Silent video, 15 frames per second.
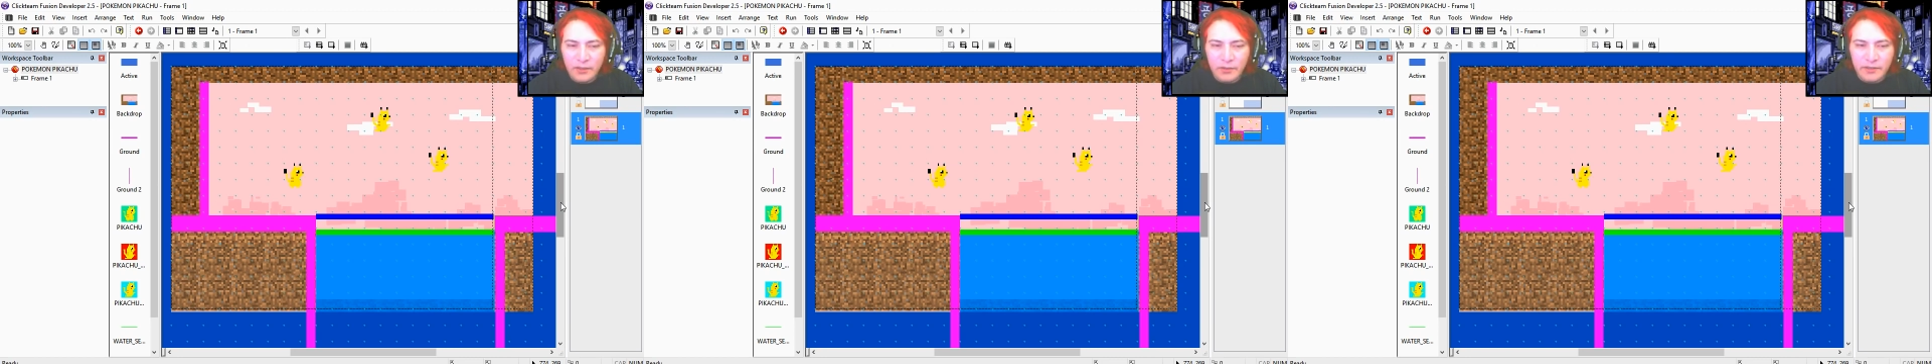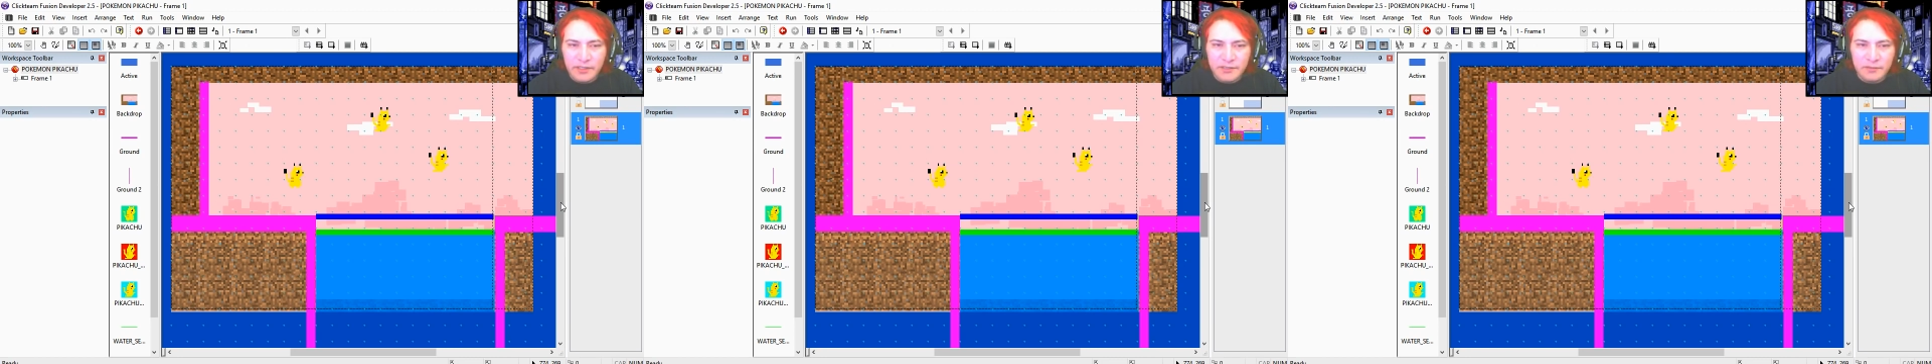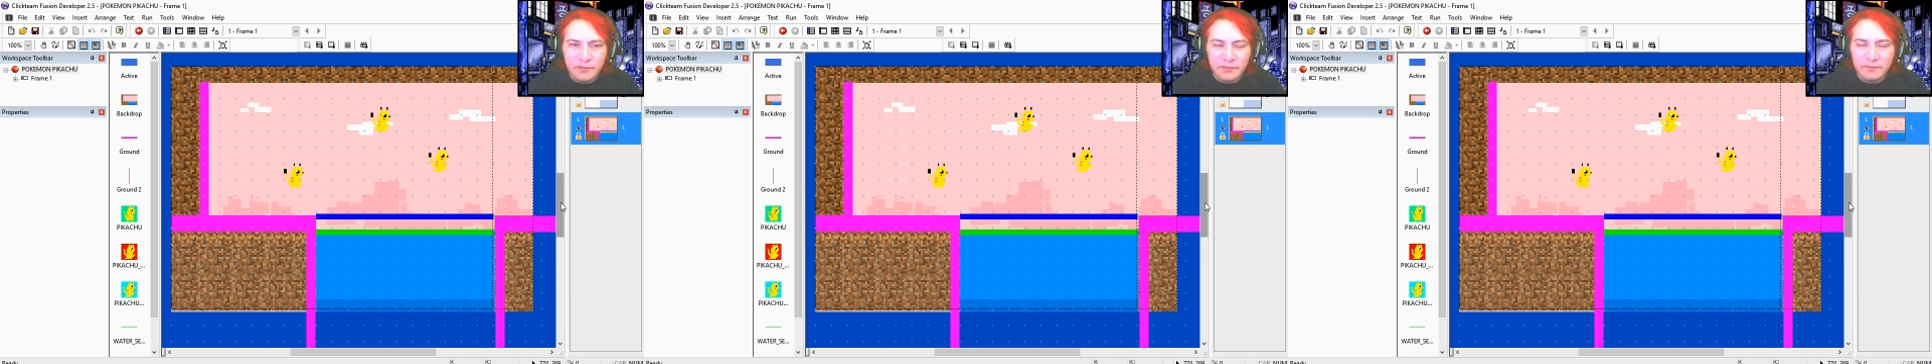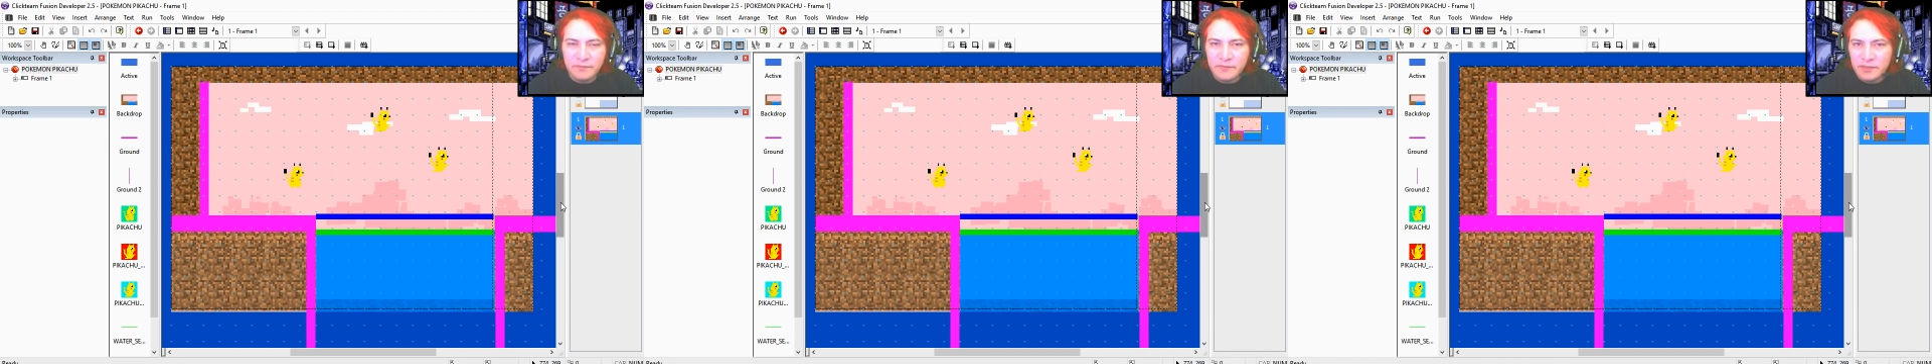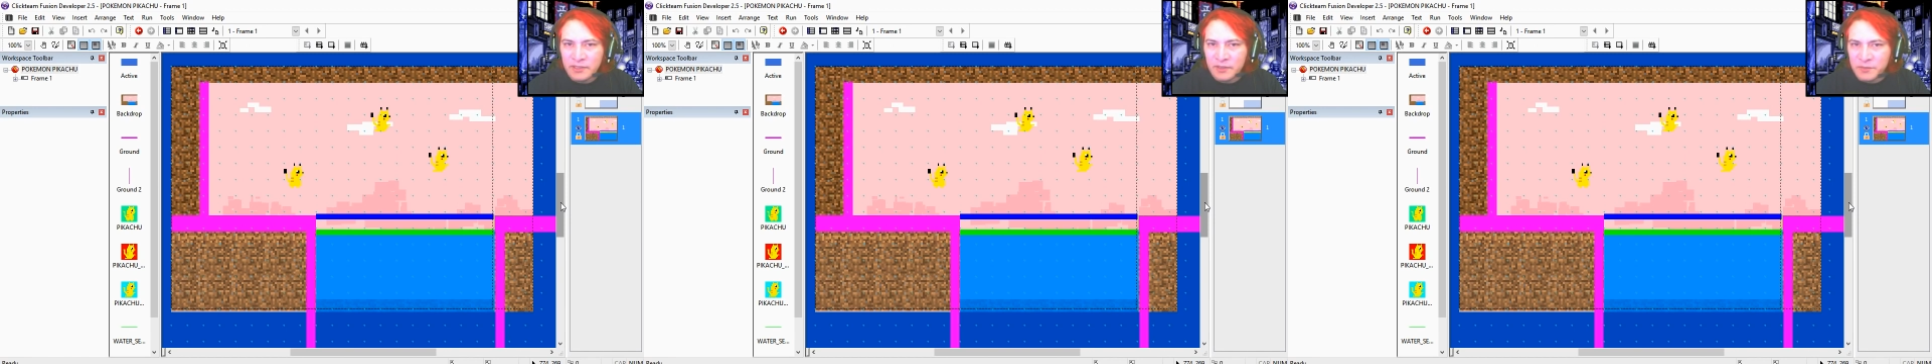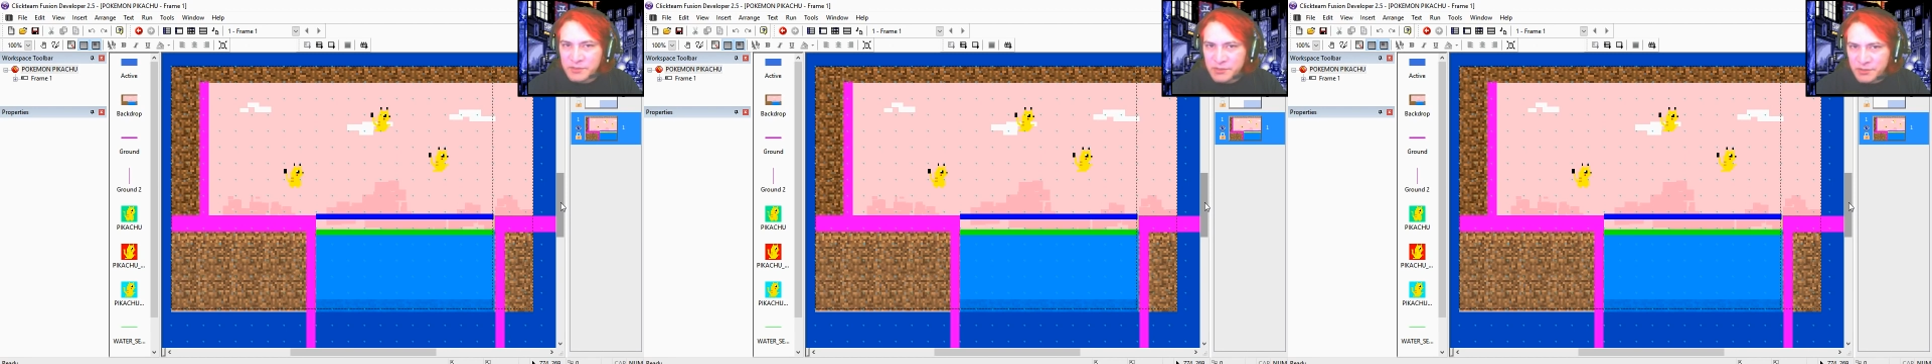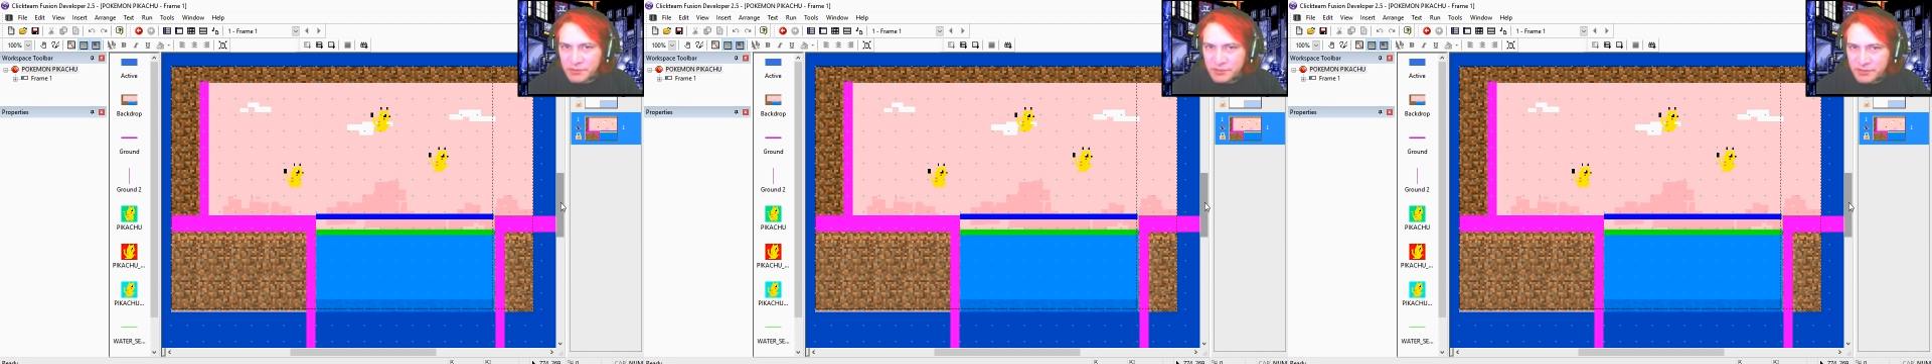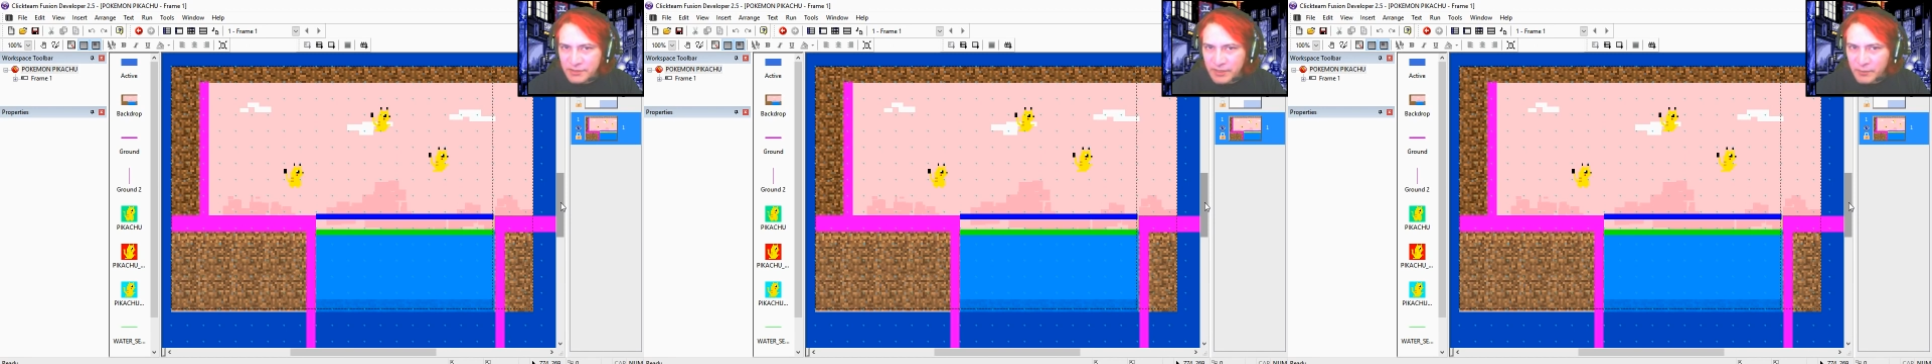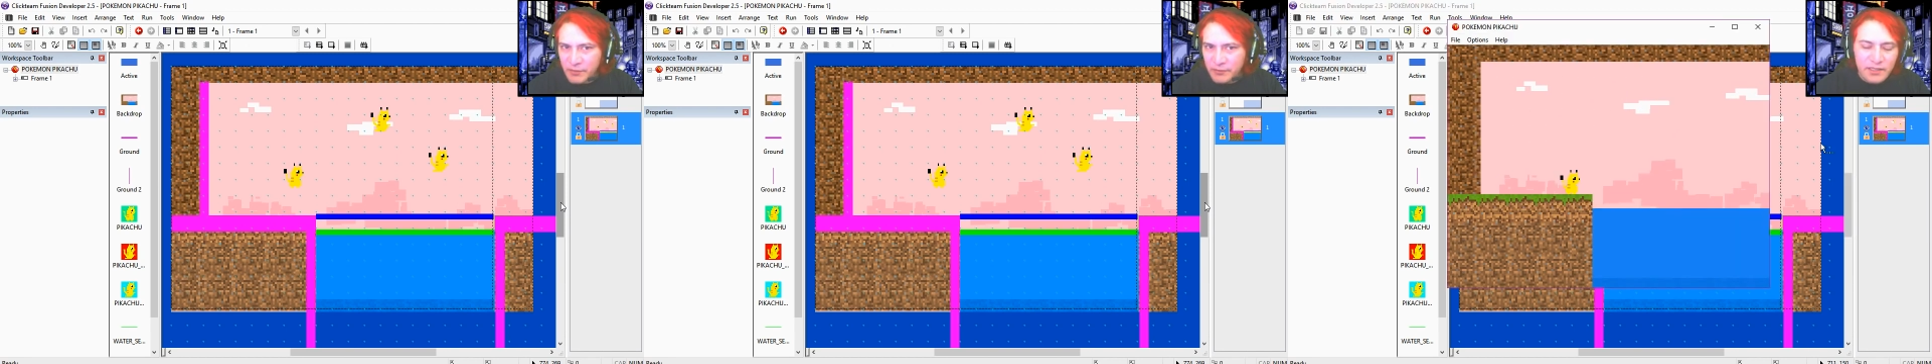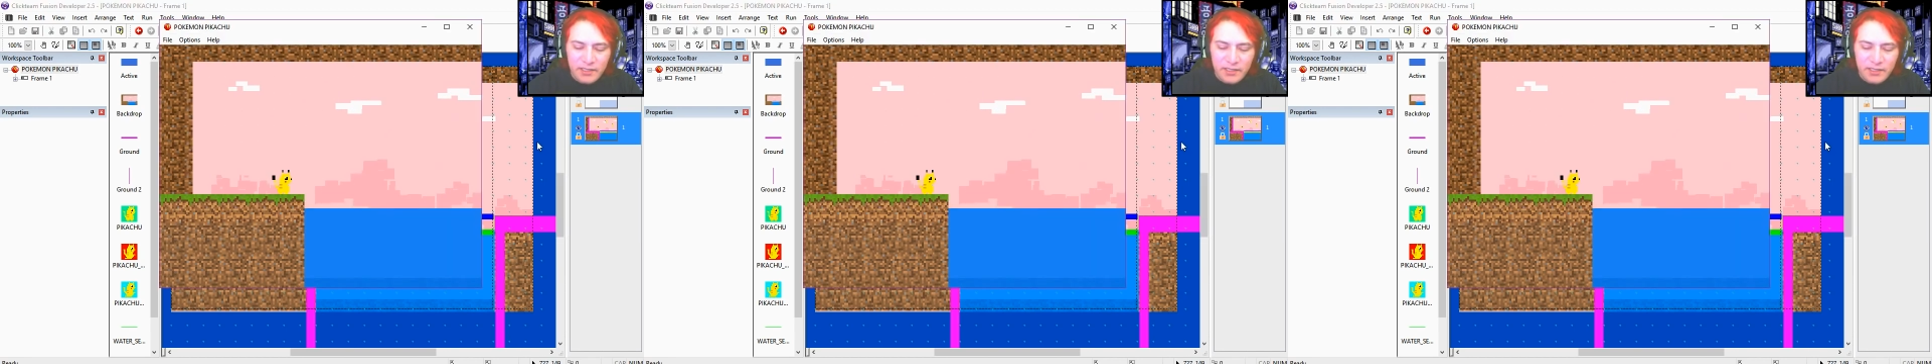Okay, so let me show you the demo.